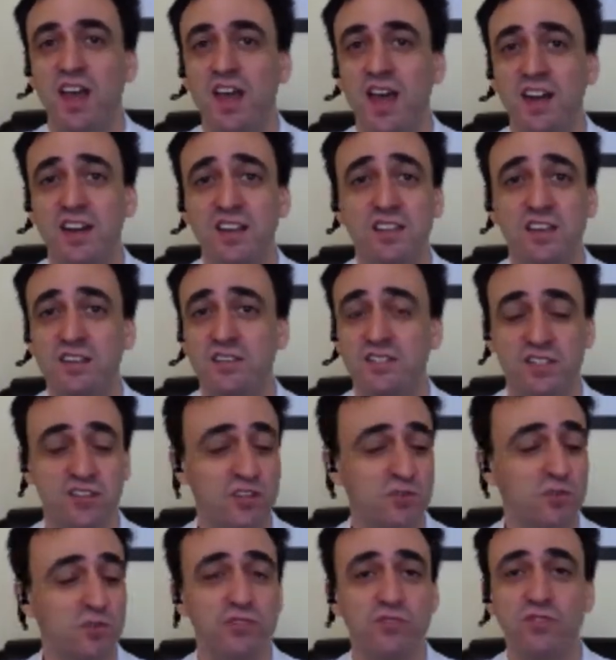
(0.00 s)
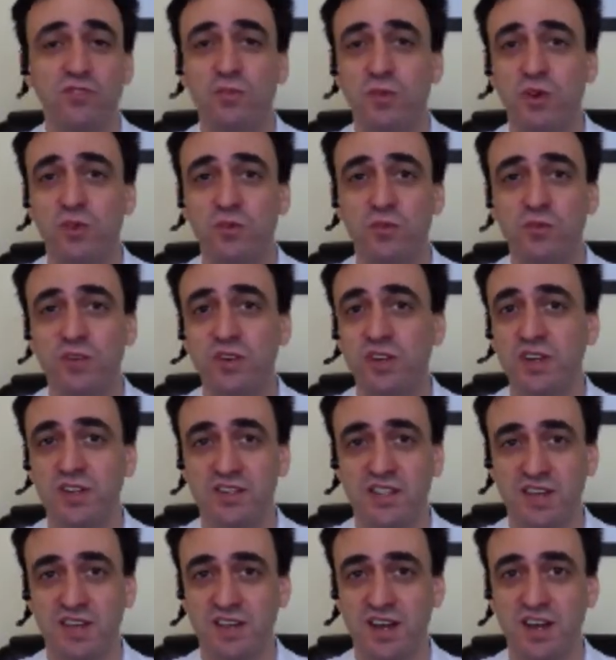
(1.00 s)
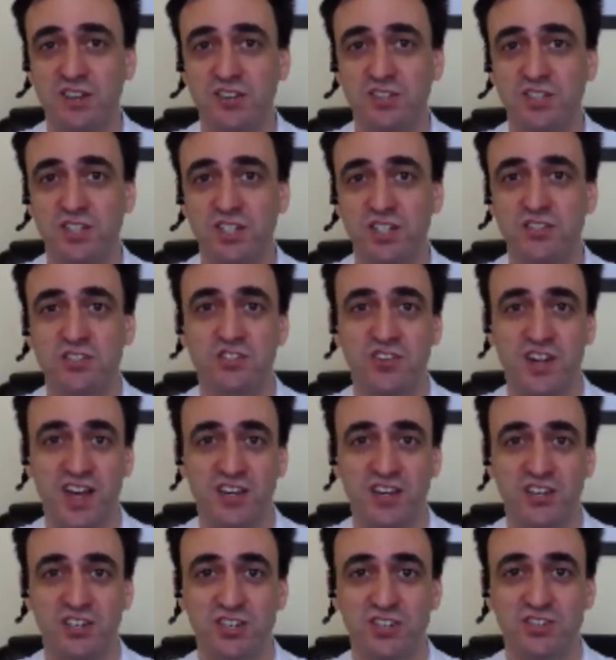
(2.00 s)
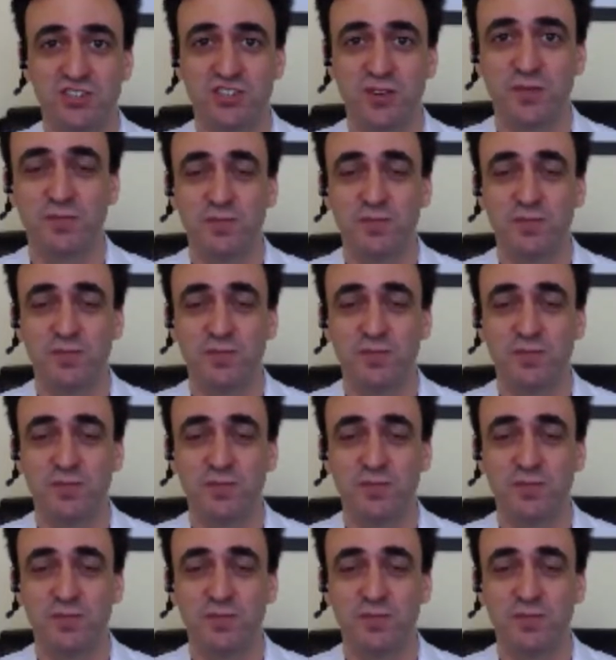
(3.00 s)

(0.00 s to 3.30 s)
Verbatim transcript: anything dealing with remote working technology and strategies.